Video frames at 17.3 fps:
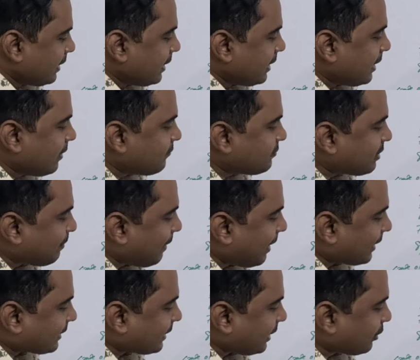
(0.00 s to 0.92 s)
If the
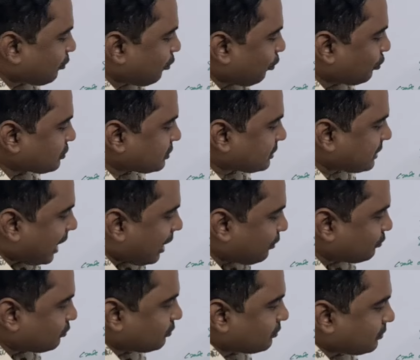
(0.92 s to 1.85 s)
market goes
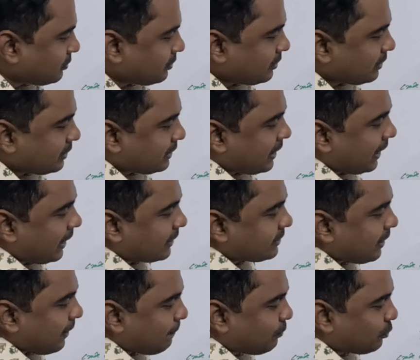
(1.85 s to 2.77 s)
down, take
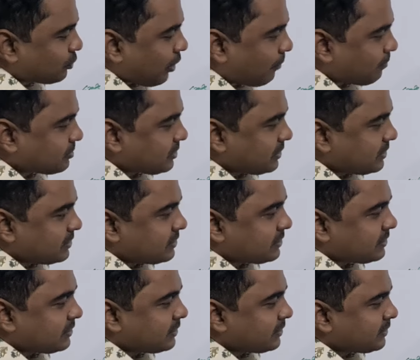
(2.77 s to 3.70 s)
the put options.